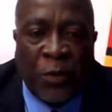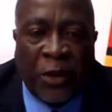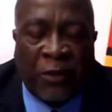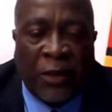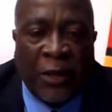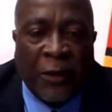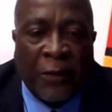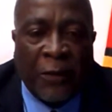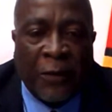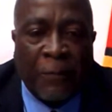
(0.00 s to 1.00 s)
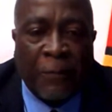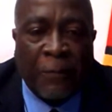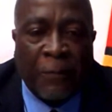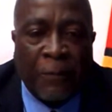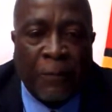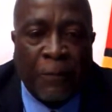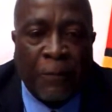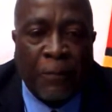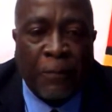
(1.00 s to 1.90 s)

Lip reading: of the international community,